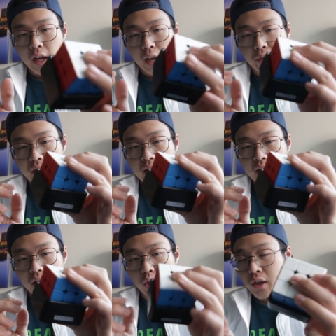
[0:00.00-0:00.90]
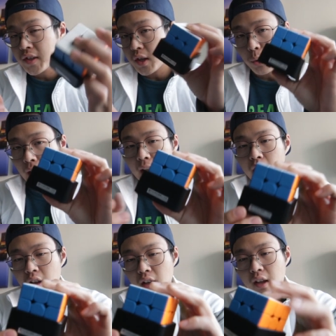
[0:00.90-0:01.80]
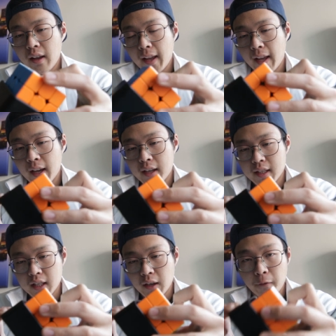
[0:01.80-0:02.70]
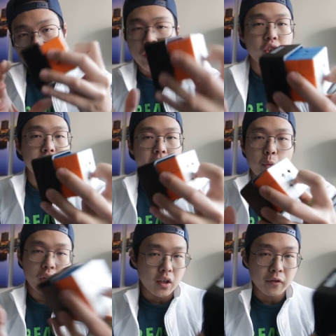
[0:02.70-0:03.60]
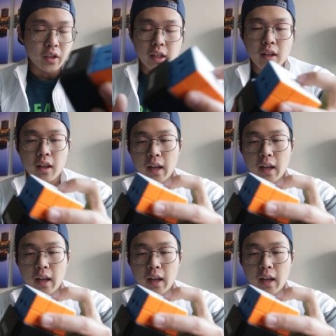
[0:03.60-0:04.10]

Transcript: I think it looks okay, and it functions wonderfully,